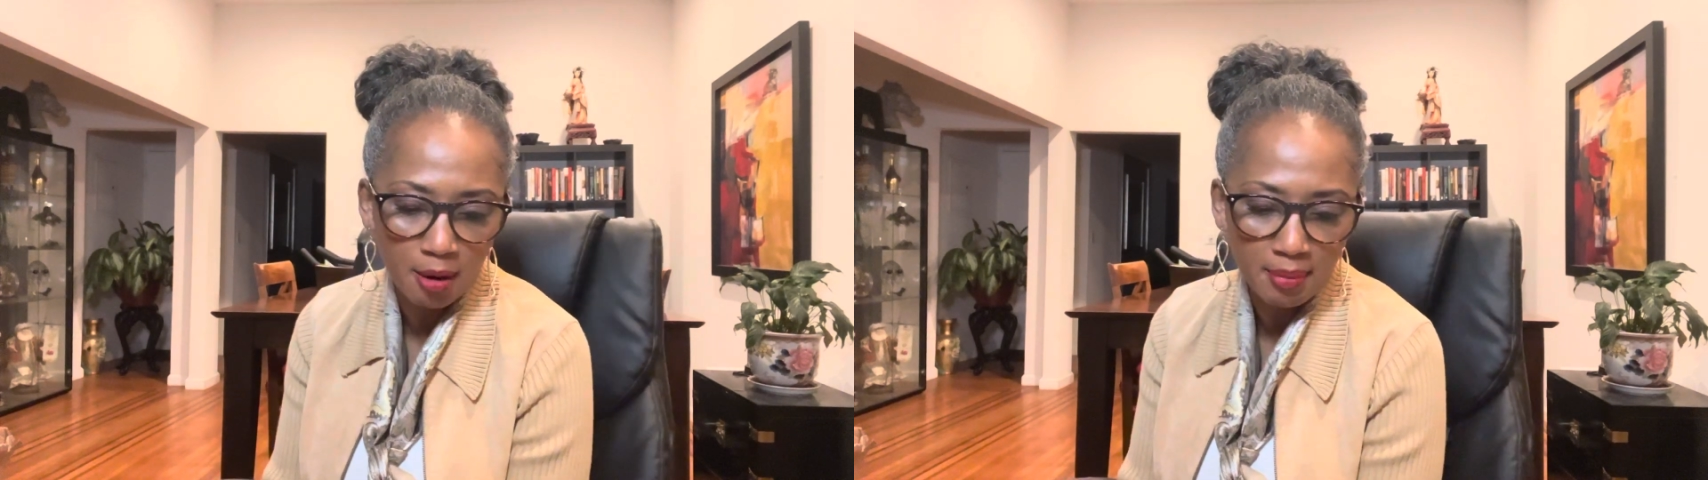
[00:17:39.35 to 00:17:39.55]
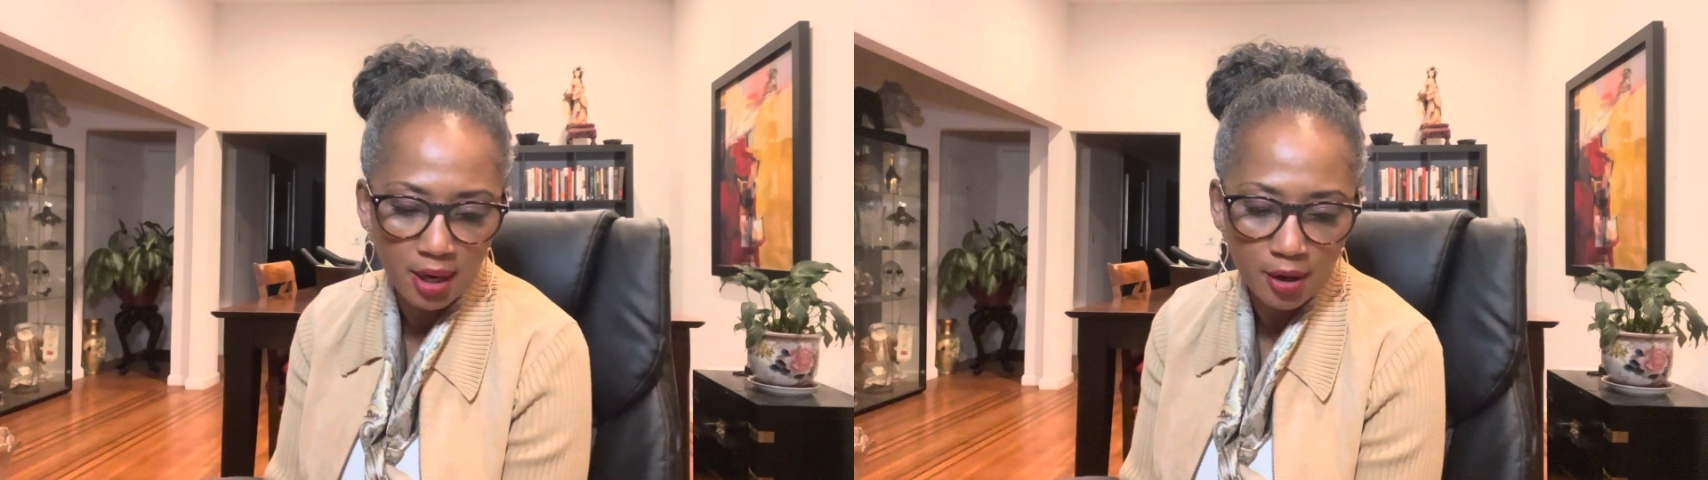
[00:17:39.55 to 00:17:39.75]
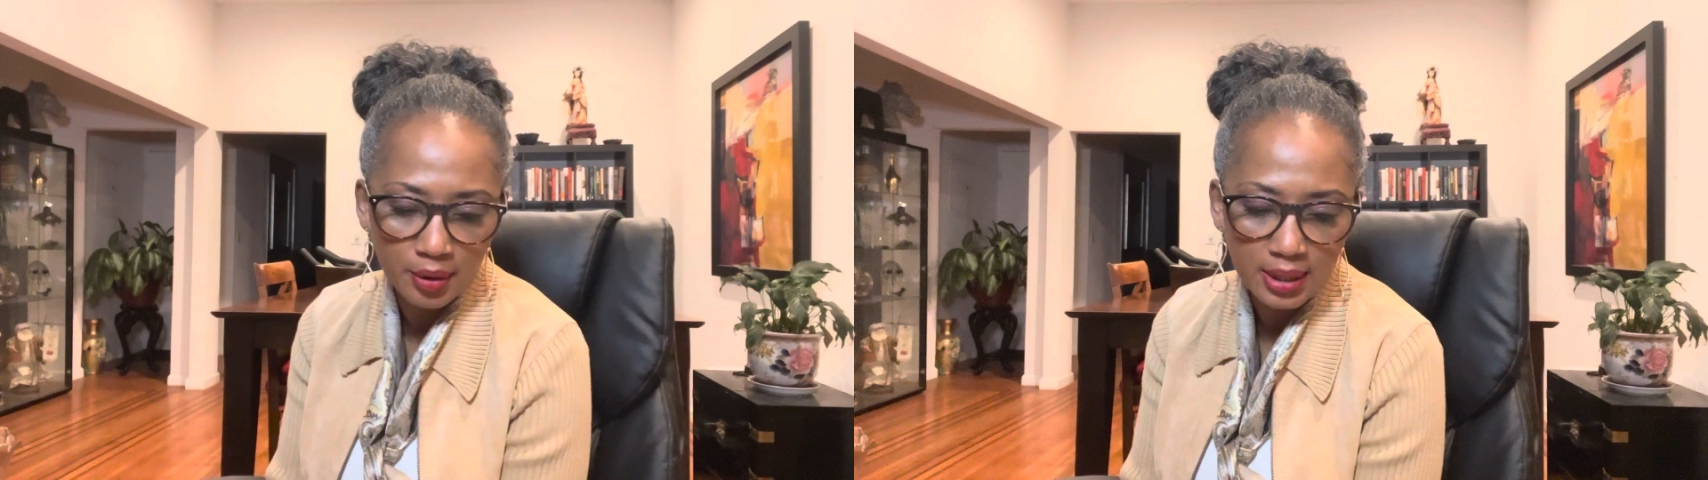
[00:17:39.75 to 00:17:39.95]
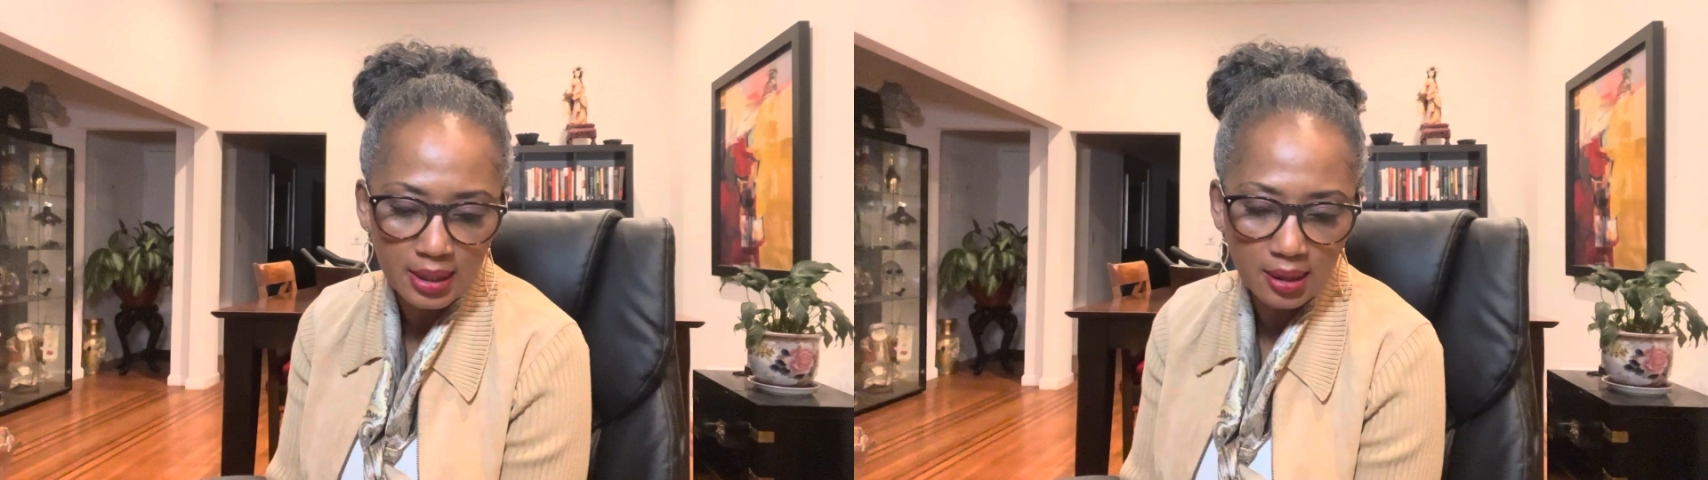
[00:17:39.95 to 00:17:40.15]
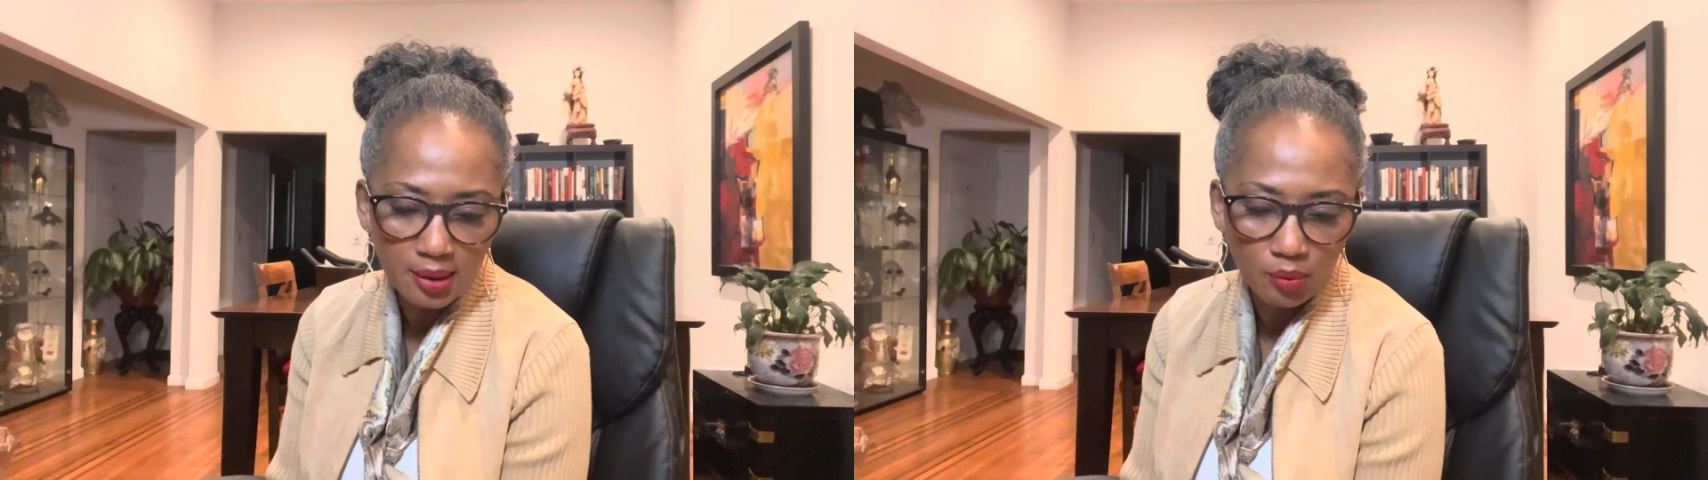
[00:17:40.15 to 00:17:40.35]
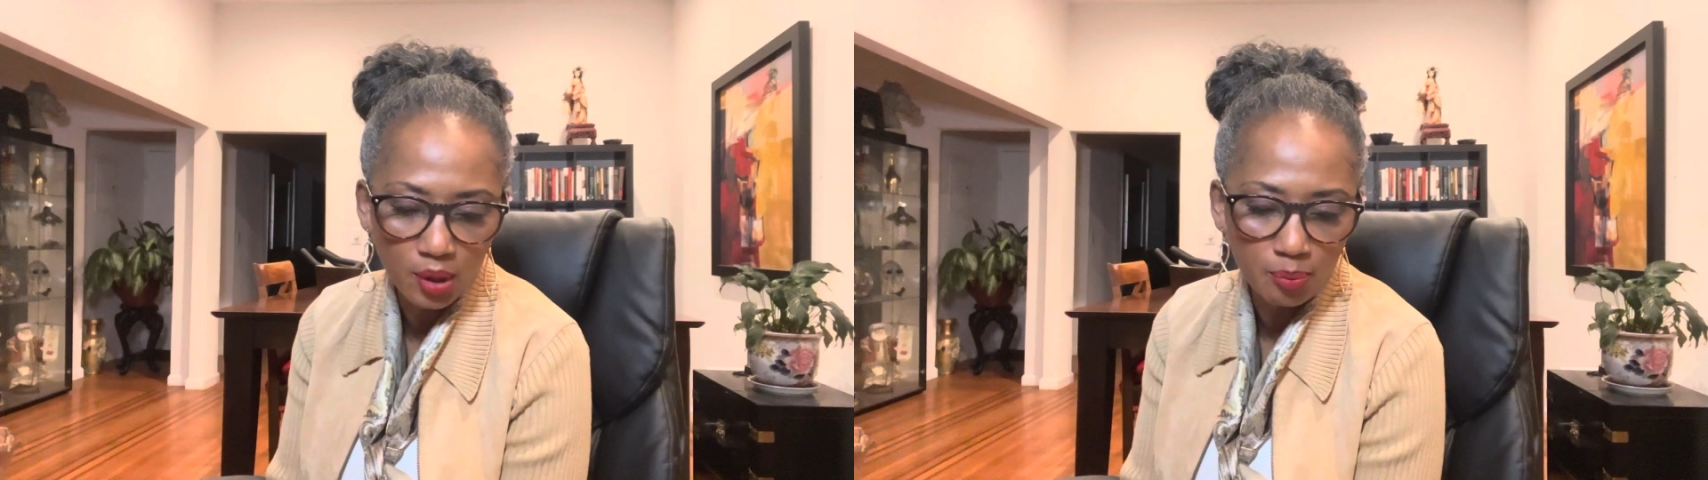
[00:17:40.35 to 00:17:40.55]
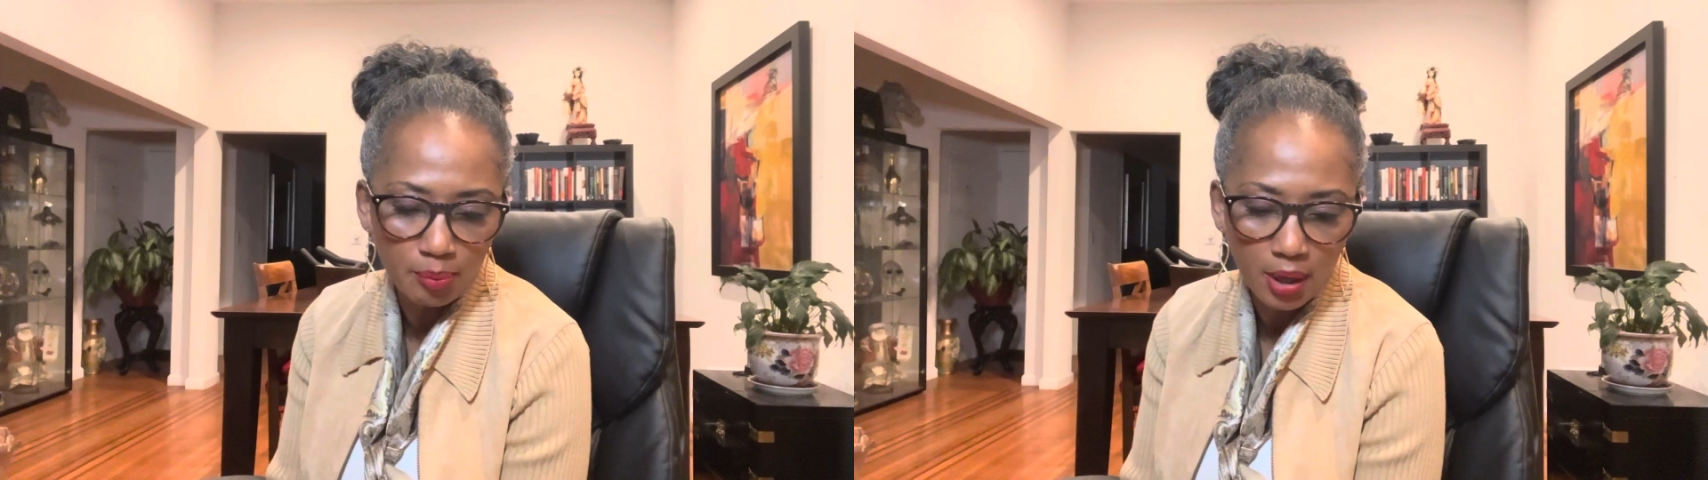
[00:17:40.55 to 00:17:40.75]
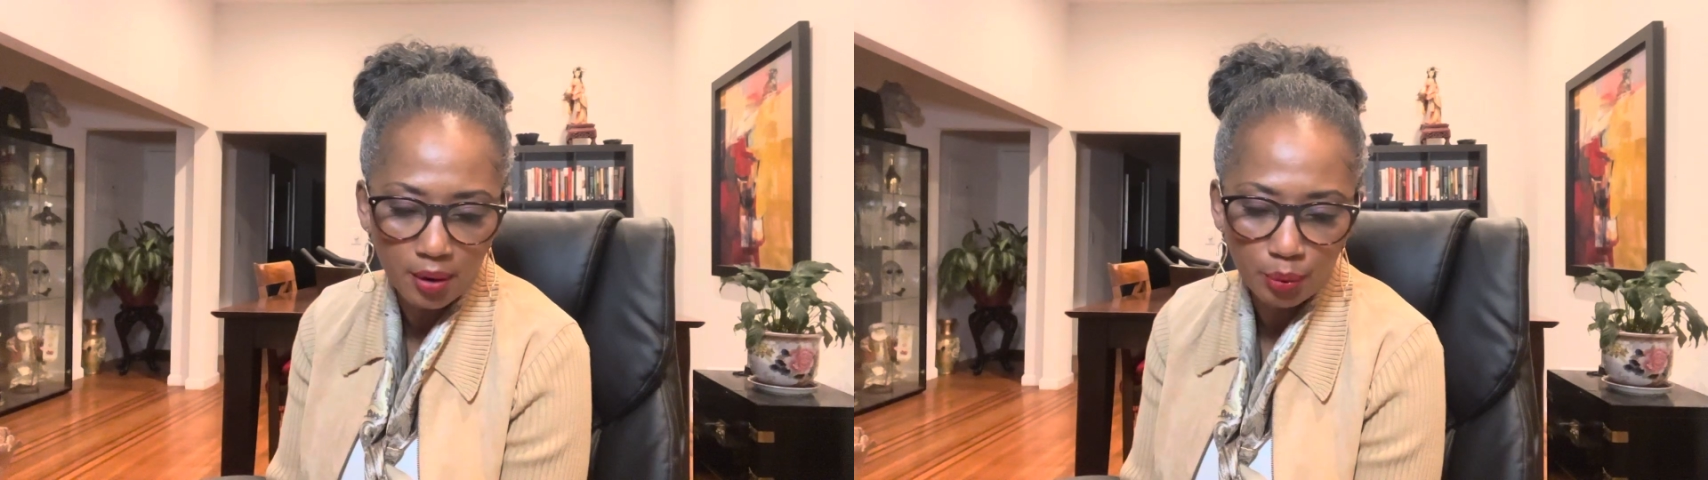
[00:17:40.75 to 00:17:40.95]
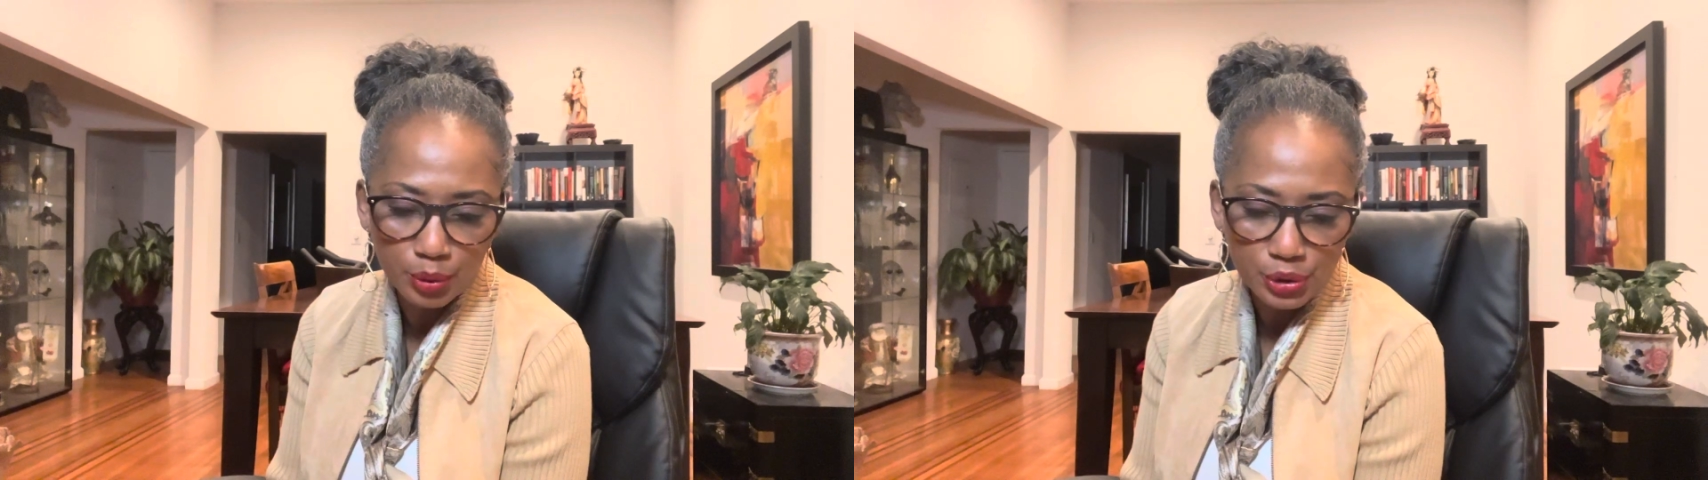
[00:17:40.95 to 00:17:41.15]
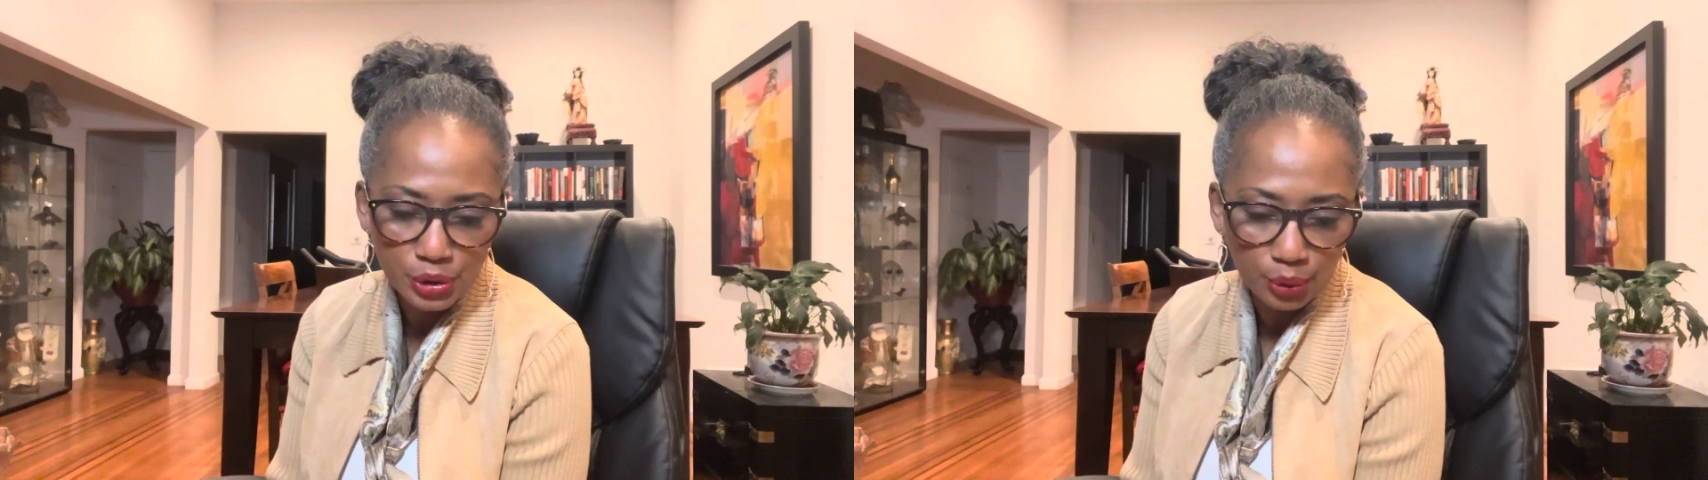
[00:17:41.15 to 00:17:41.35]
what Mary
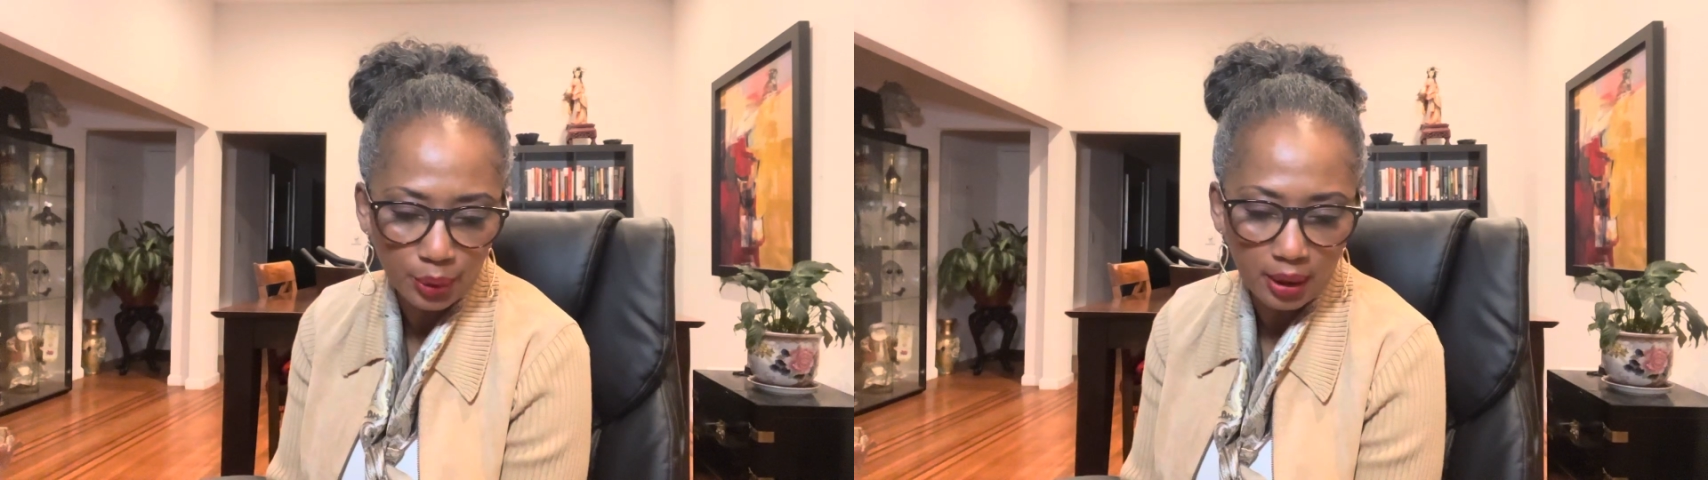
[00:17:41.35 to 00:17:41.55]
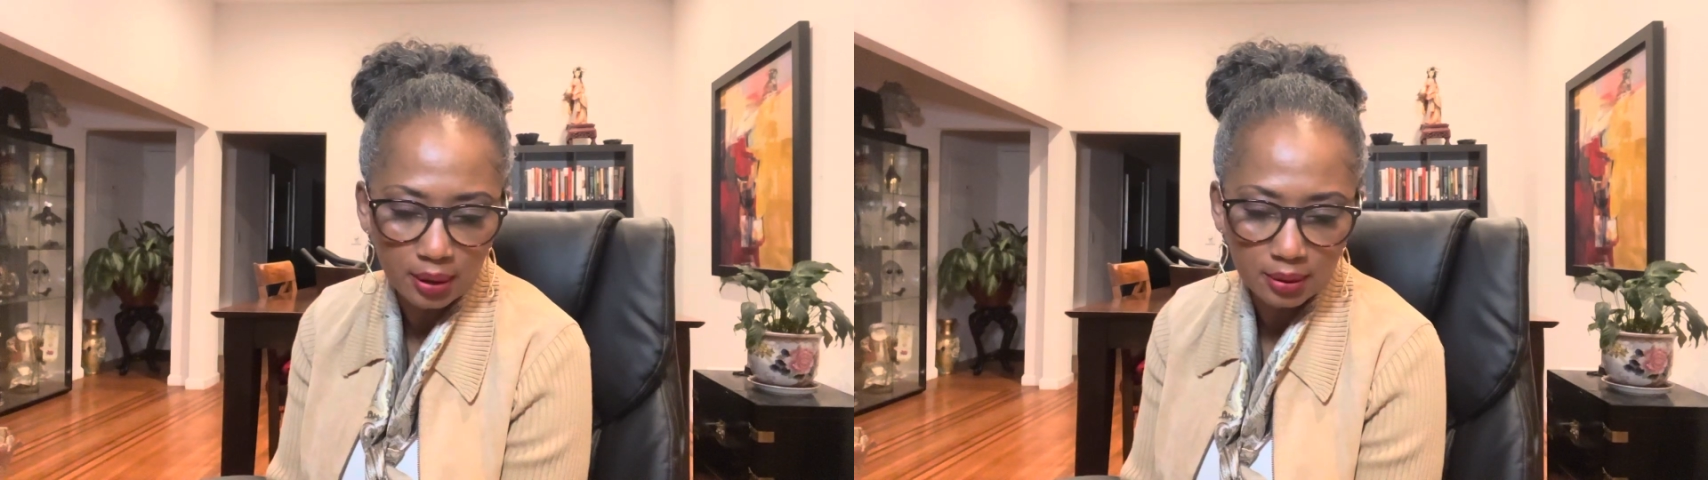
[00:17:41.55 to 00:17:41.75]
was doing.